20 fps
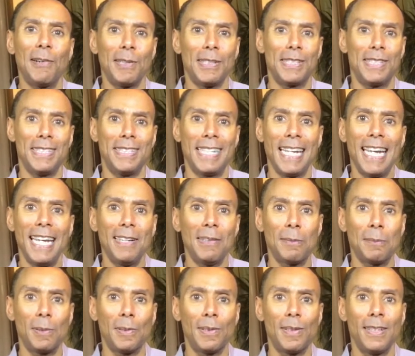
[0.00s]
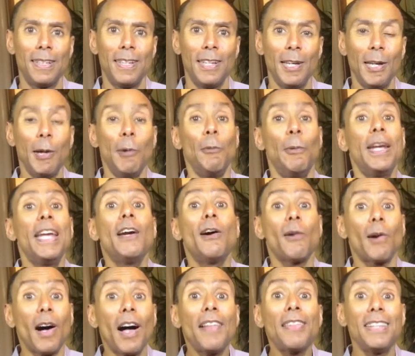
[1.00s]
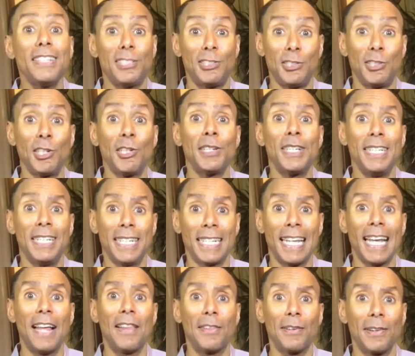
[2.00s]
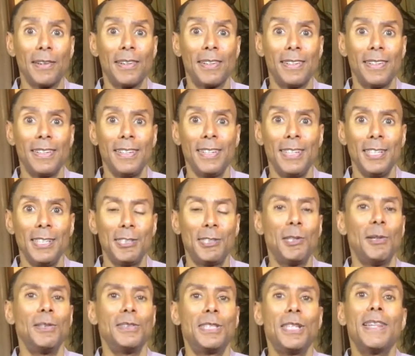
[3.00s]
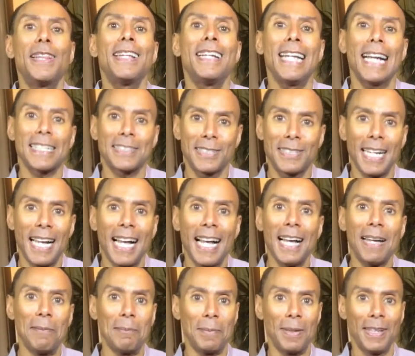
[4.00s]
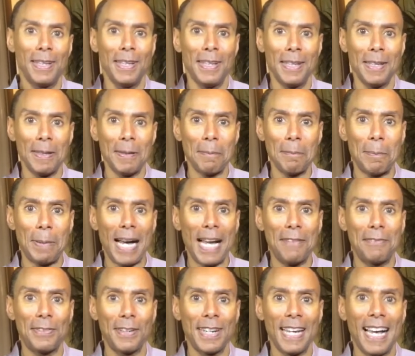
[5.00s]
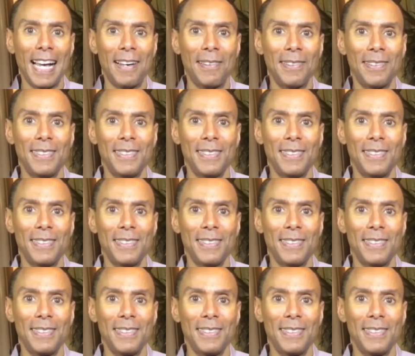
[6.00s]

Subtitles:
is attainable. We are on this journey together. So until the next time, bye for now.